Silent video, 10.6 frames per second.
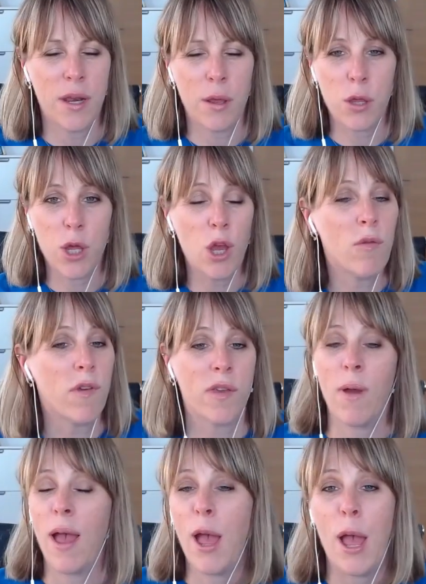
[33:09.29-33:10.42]
you just
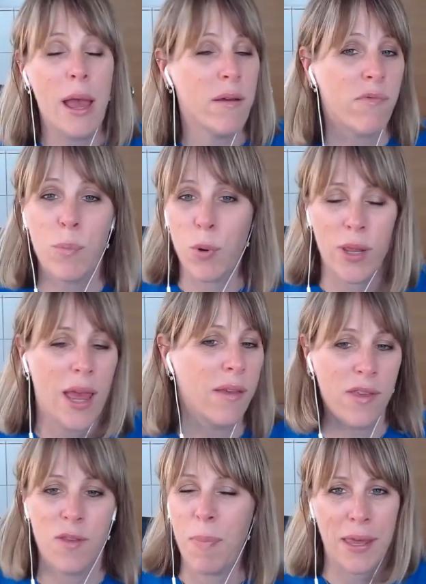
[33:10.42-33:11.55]
were at everybody
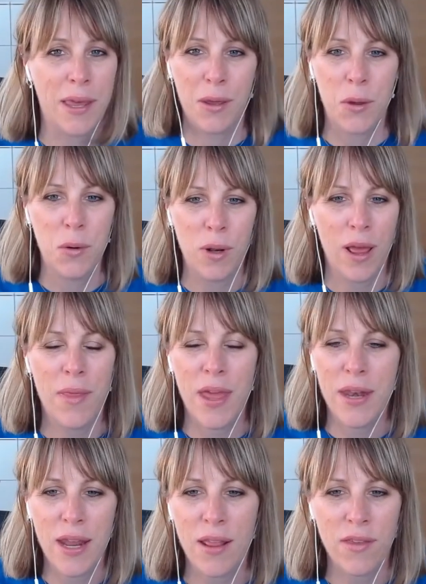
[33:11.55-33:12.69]
else's beck and call and their
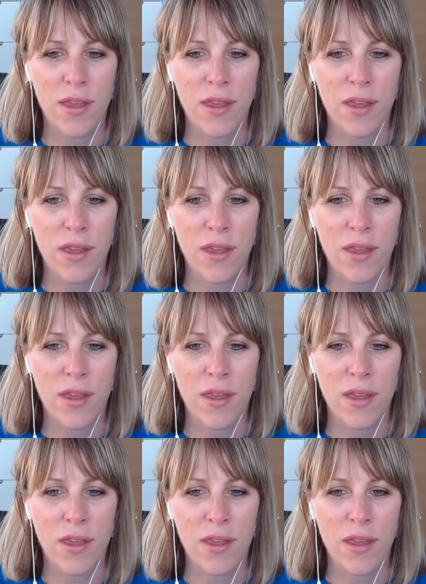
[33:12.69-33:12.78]
needs,